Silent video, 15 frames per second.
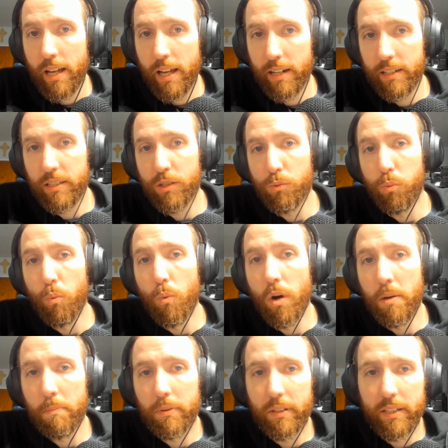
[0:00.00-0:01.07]
And it is
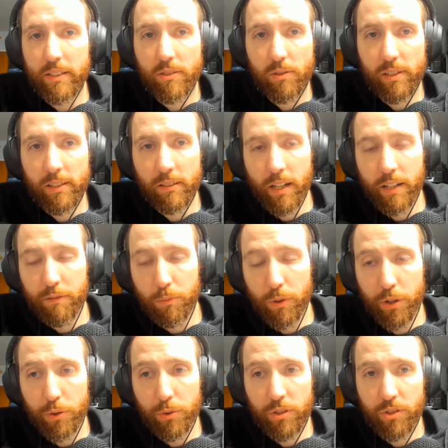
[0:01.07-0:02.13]
one place in life
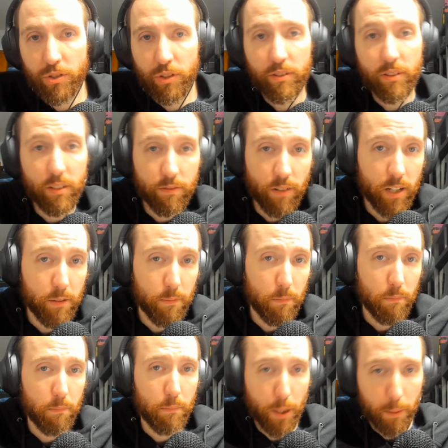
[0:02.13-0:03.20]
where you can certainly find
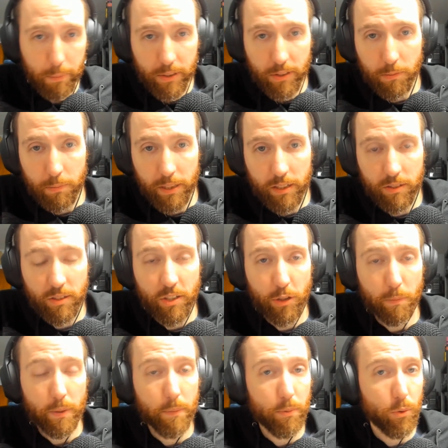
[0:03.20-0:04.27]
purpose because these
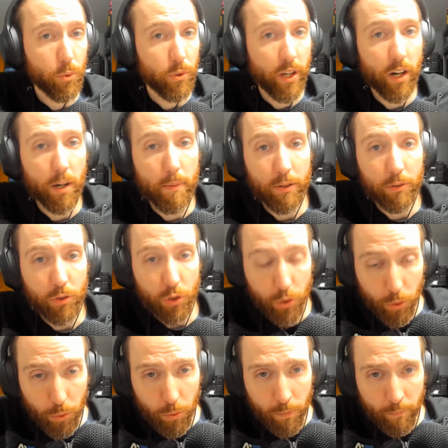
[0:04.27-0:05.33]
are people who care about
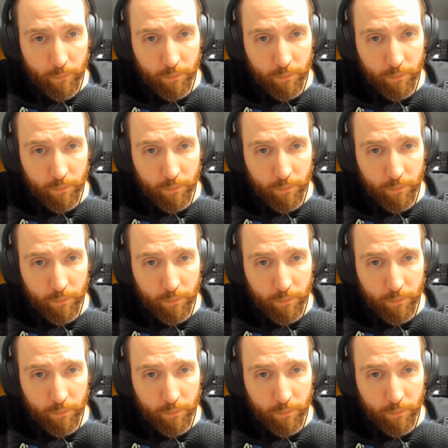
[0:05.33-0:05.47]
you.